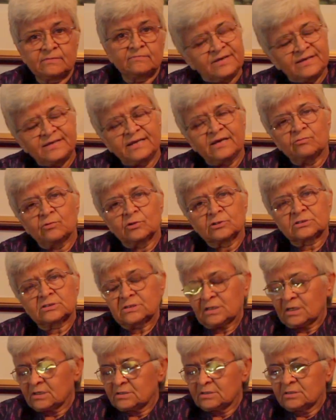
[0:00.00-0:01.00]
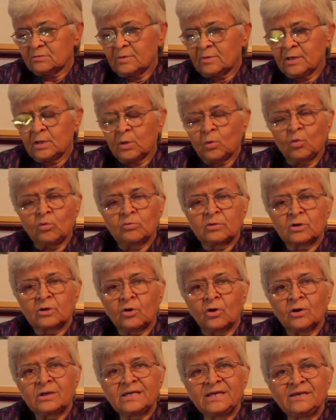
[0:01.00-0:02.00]
V Day was started by a woman
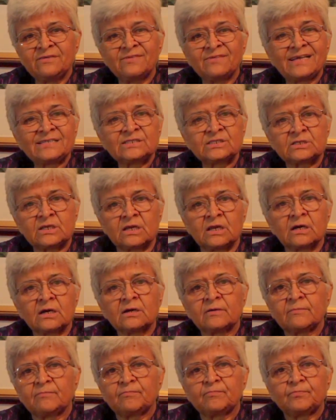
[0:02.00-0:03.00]
called Eve Ensler,